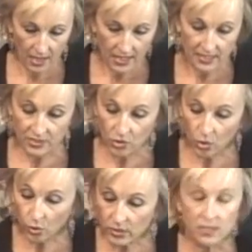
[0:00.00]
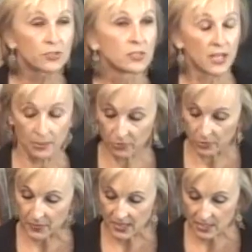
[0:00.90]
His goal is to enable the
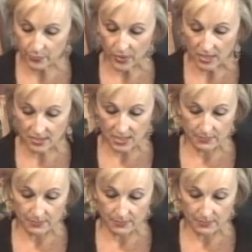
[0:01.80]
peace process